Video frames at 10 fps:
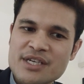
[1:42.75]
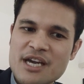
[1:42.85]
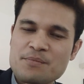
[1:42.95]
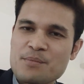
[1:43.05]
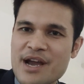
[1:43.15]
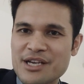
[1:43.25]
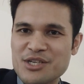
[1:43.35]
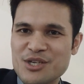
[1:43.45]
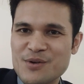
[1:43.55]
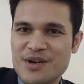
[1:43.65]
can make
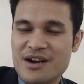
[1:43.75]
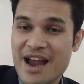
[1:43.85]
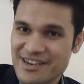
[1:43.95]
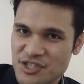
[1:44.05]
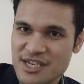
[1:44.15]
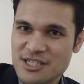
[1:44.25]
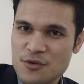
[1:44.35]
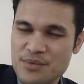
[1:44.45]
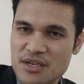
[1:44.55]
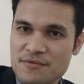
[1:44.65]
your essay
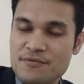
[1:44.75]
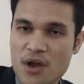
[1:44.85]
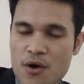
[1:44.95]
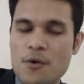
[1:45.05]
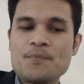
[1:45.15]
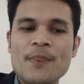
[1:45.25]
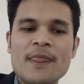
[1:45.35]
to be flow.